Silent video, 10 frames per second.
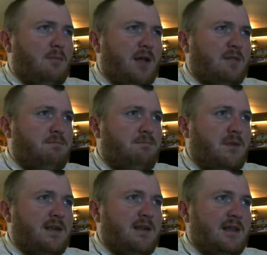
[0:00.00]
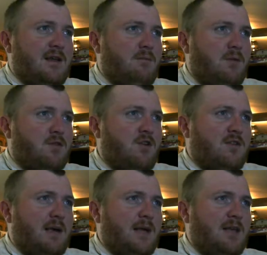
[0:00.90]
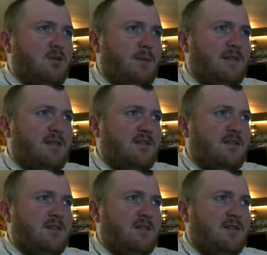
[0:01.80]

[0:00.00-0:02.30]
was mostly sunny and most good sky at 82 about